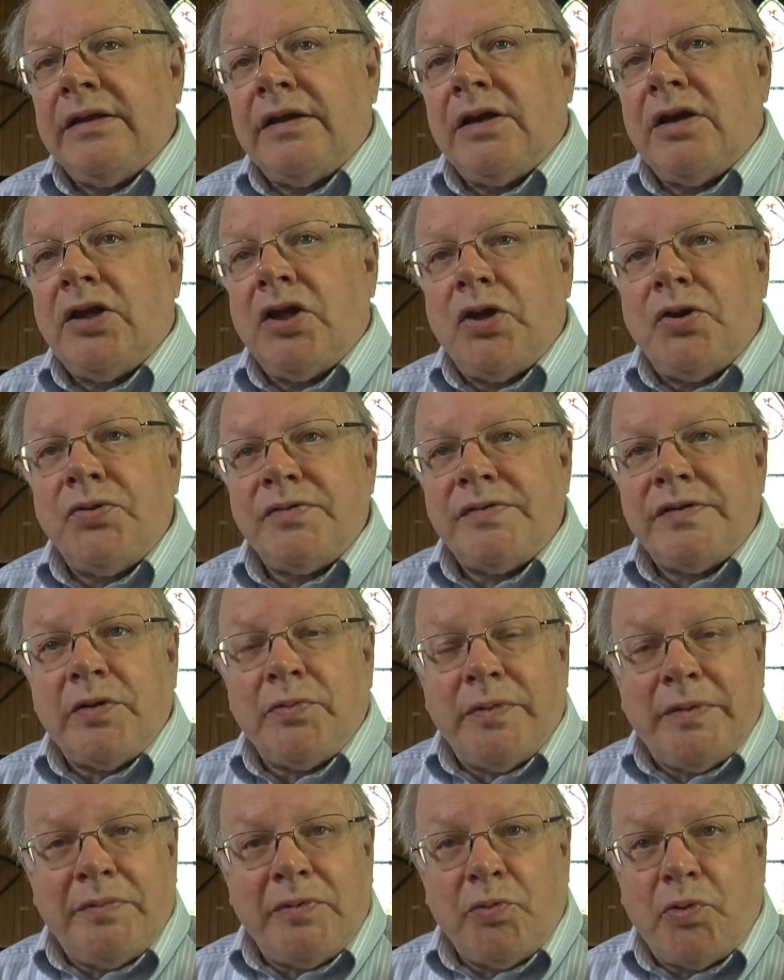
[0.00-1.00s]
clothes that
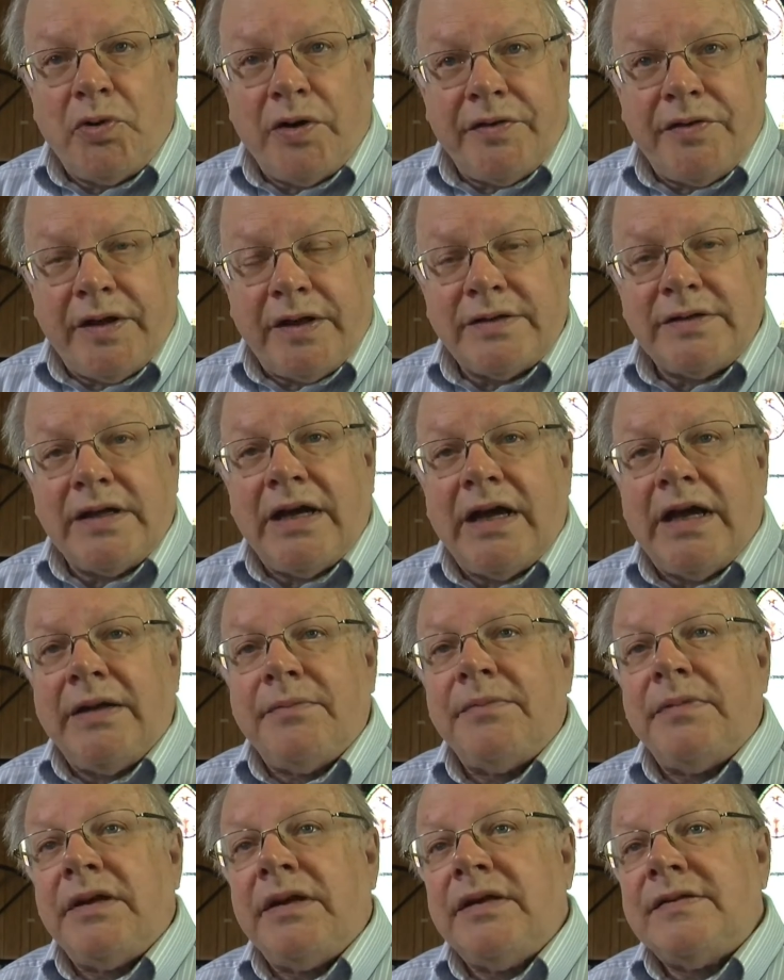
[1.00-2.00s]
women wore at that
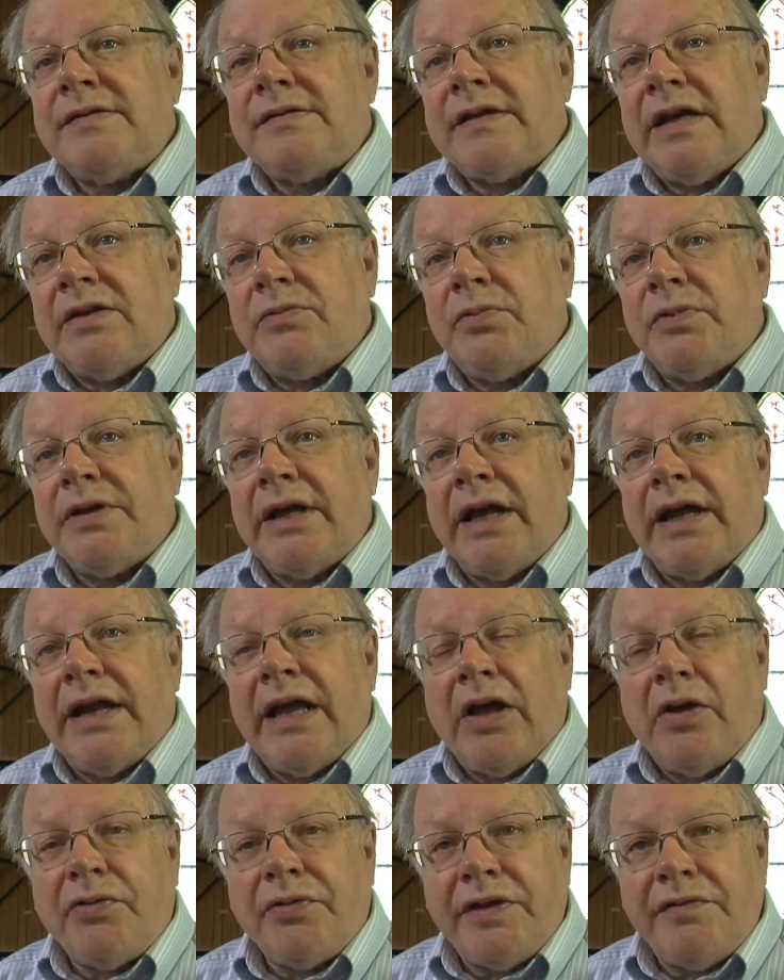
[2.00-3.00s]
time, he said, were not
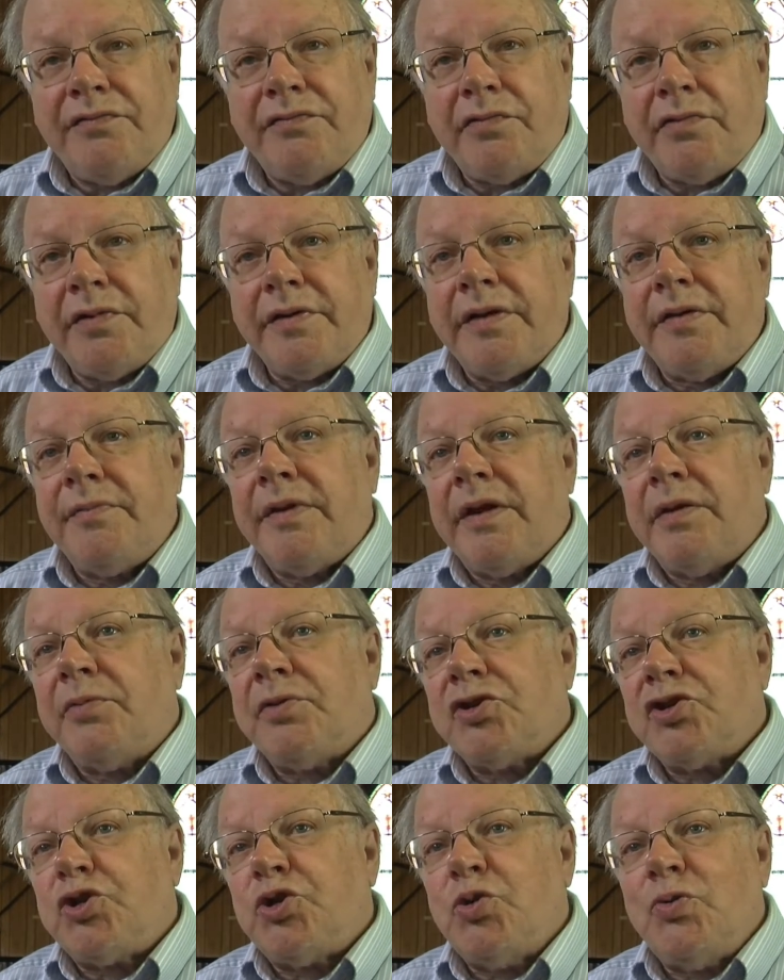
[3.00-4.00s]
healthy for them. They
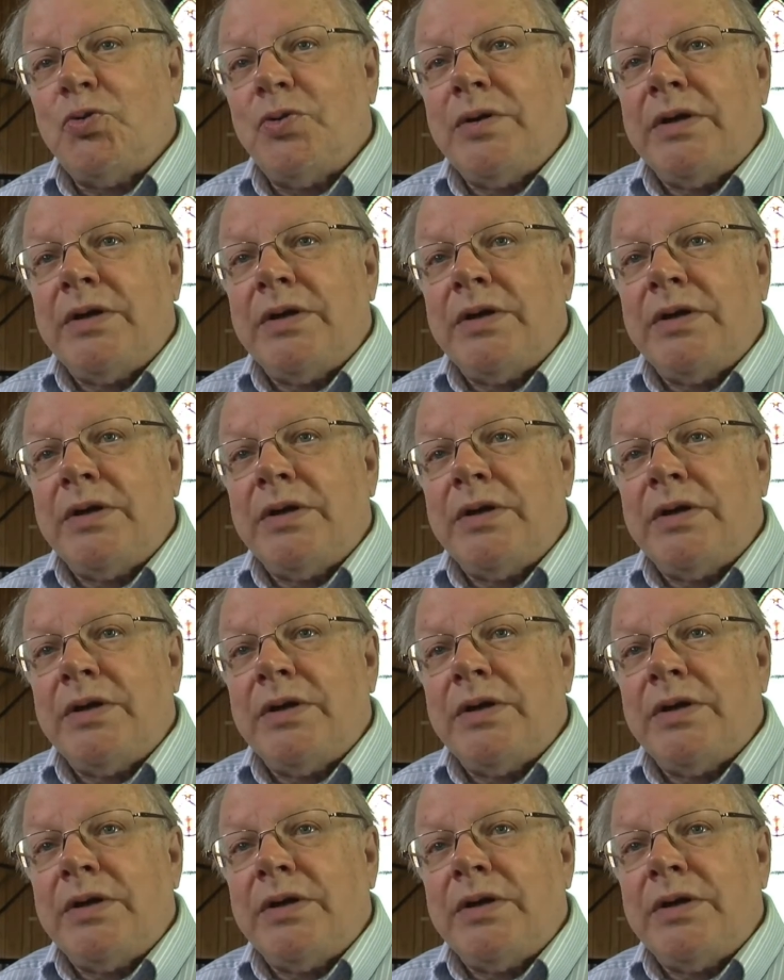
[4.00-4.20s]
were too